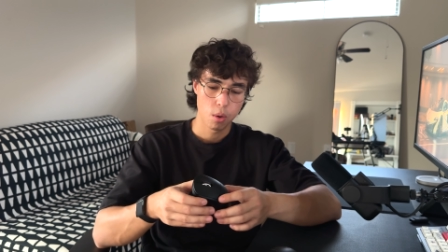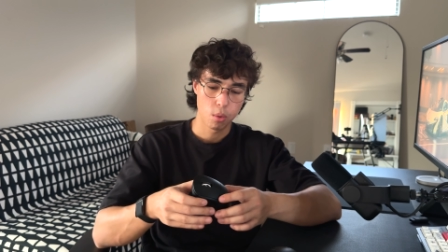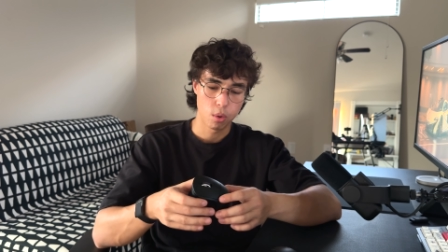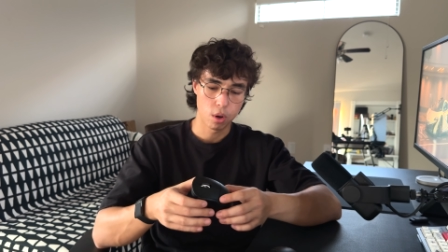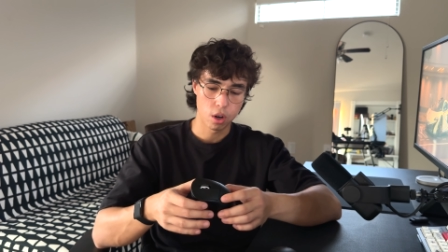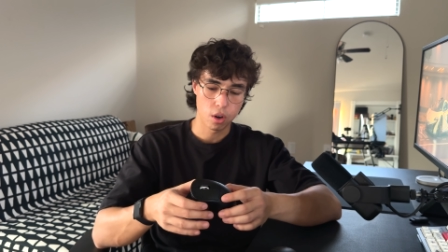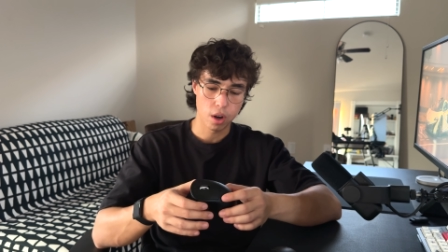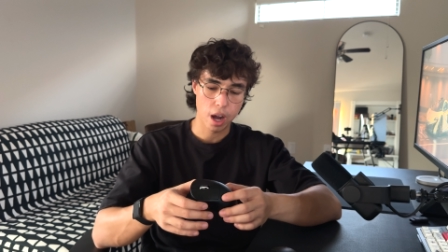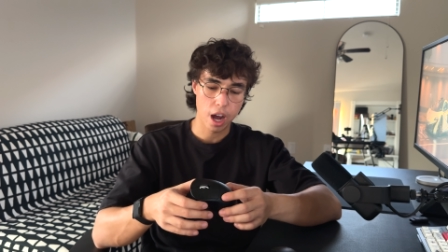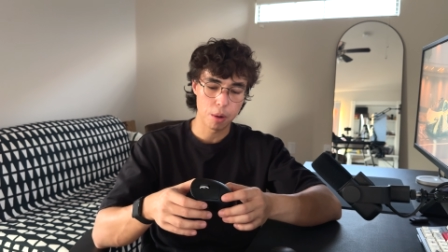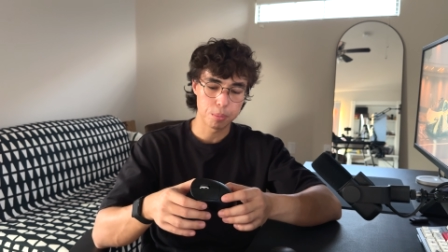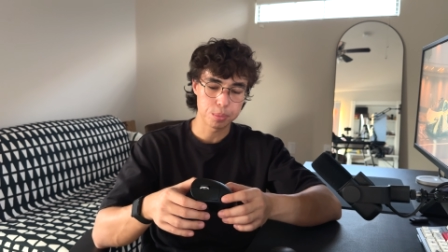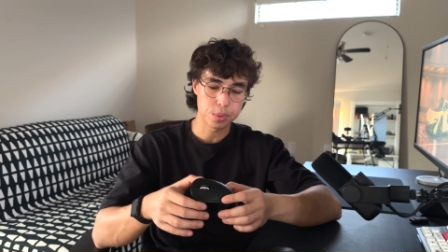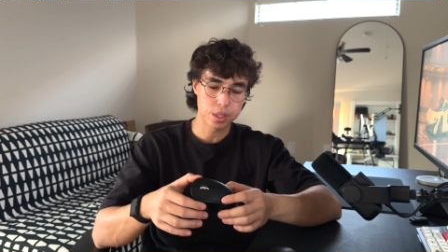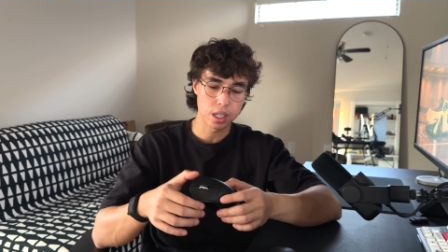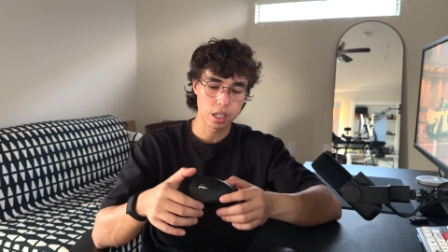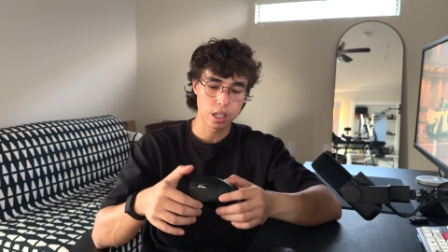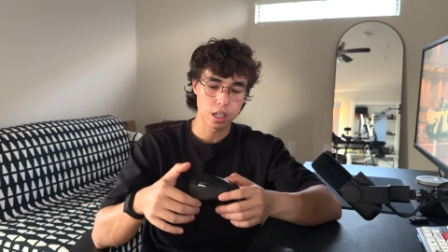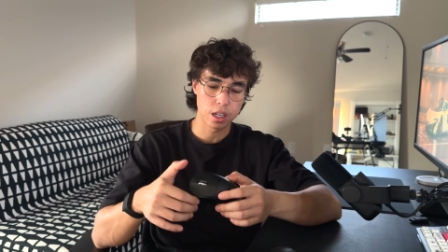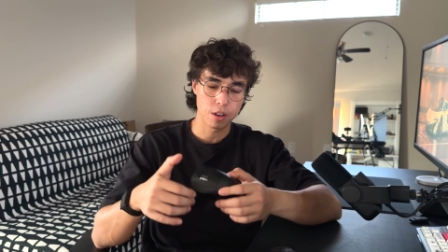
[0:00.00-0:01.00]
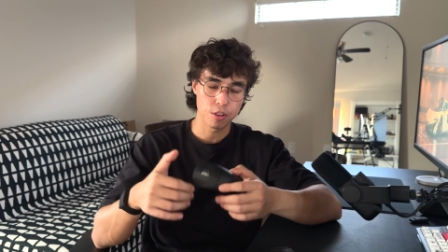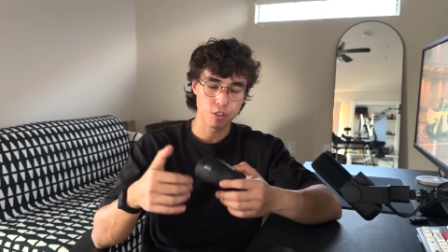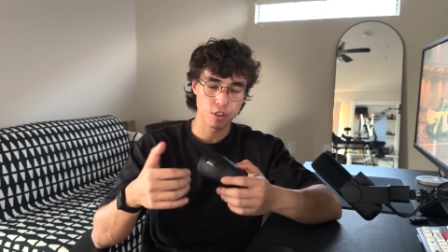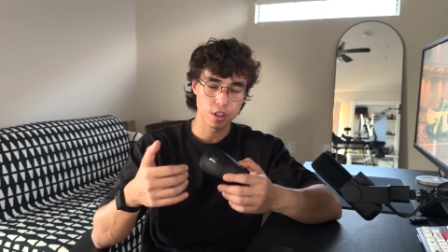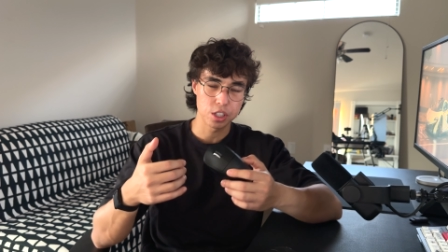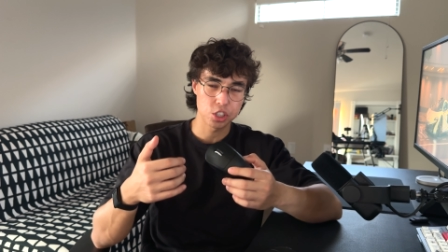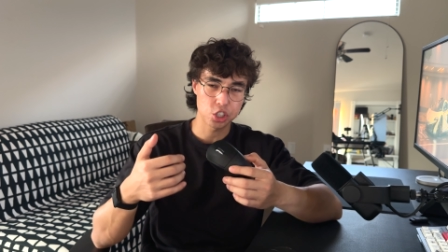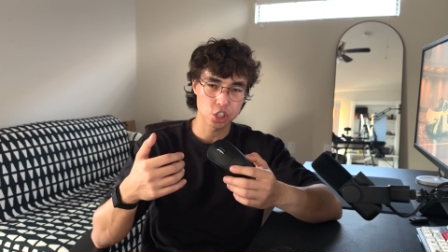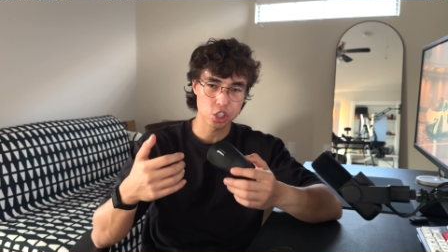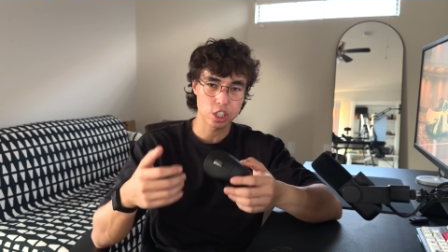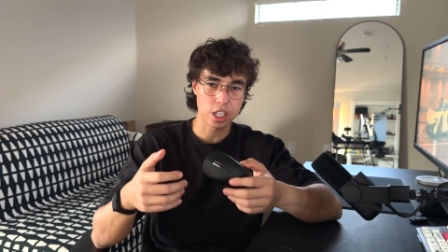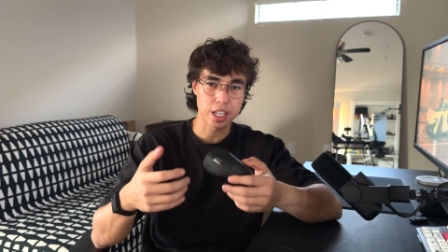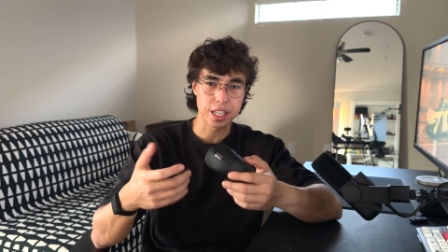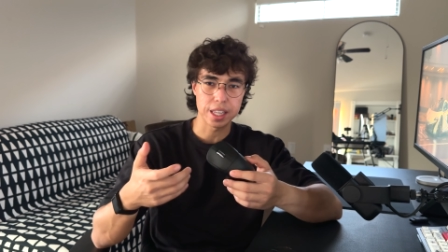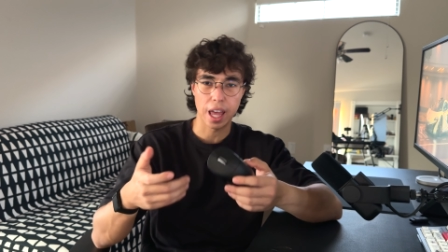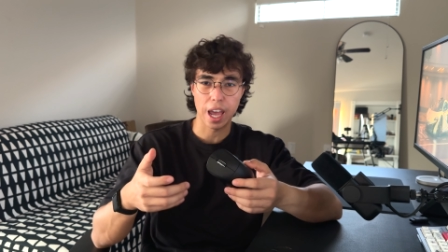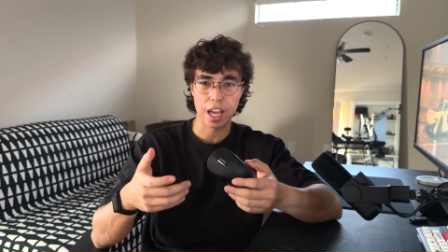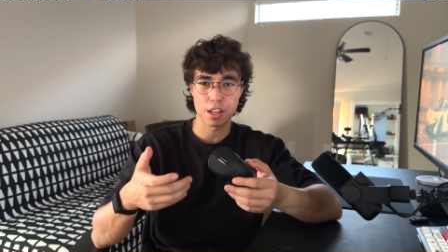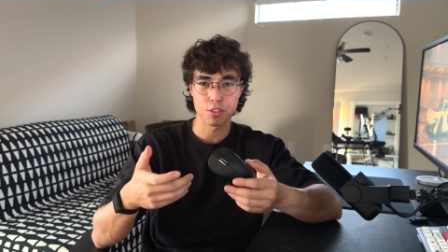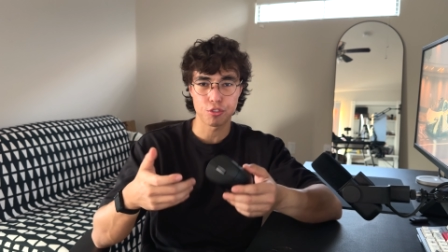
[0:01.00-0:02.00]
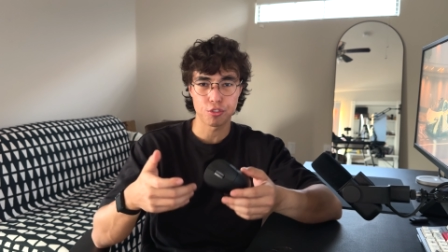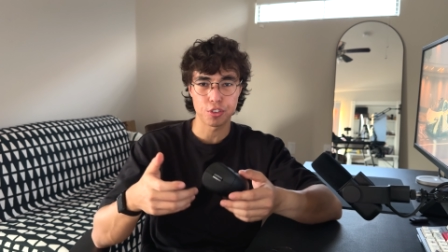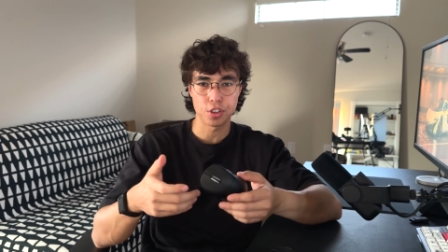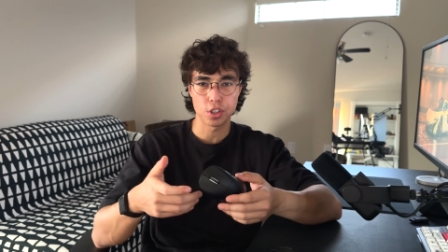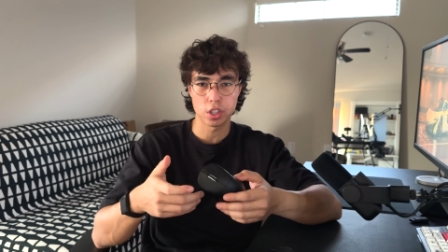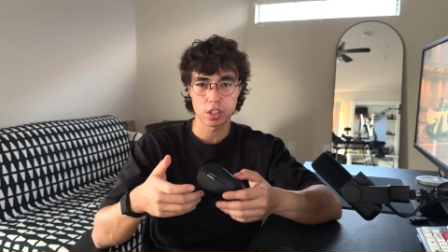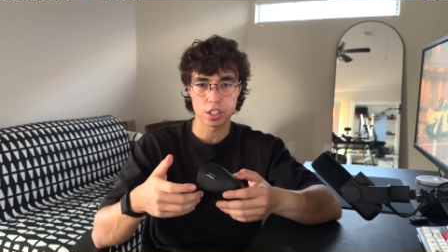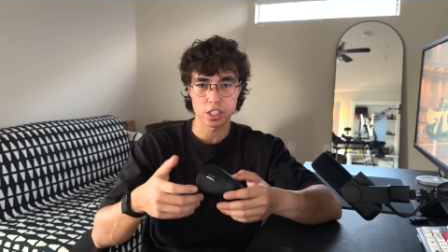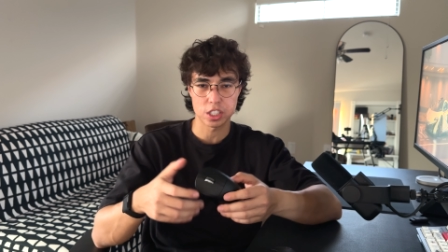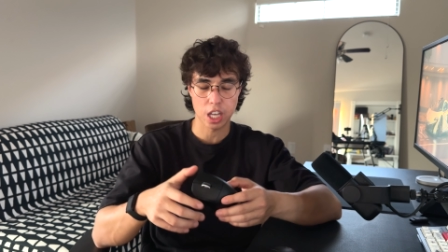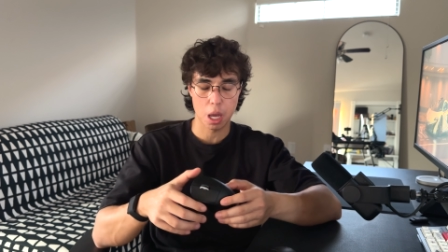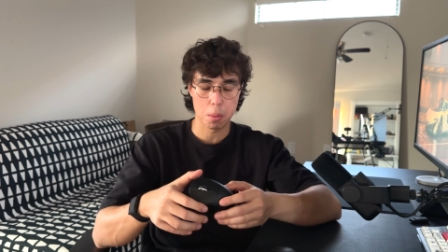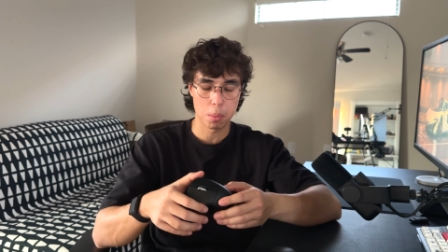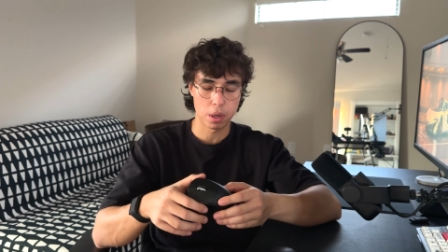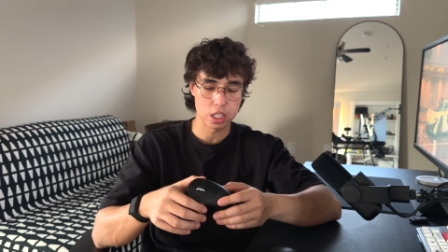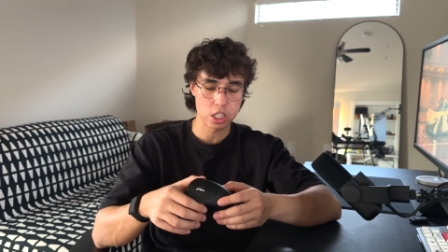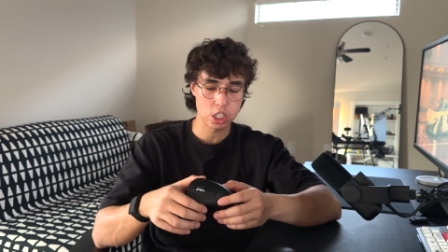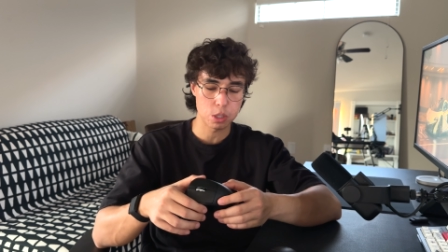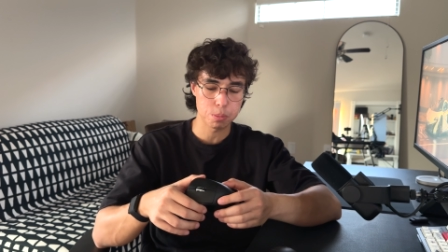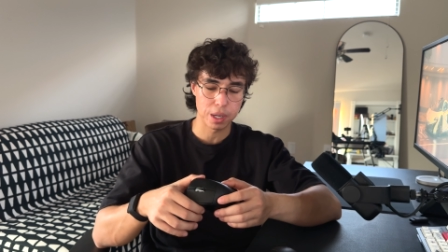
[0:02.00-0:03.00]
will help the just the in-hand feel of the side buttons,